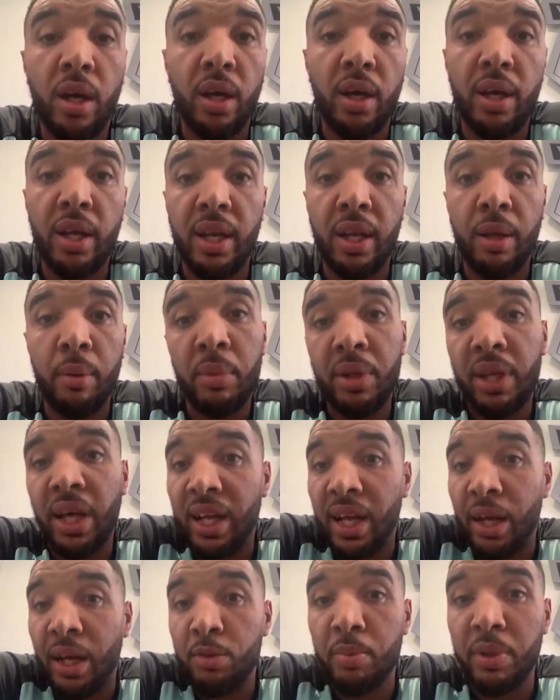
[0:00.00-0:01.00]
That
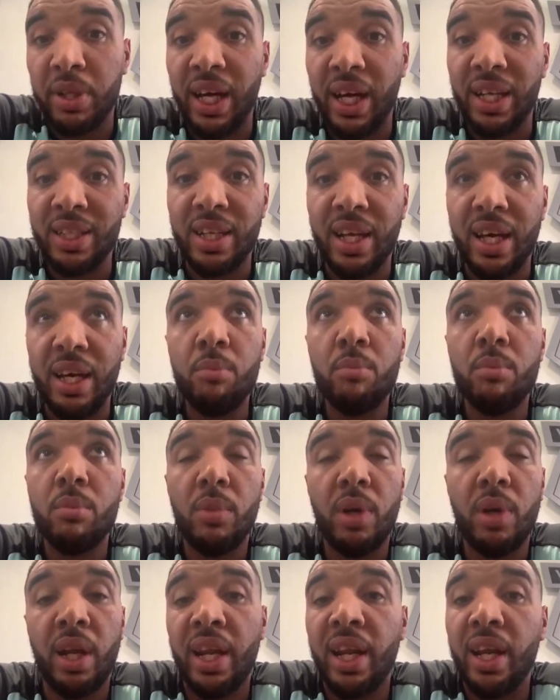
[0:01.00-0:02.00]
was my dad's name.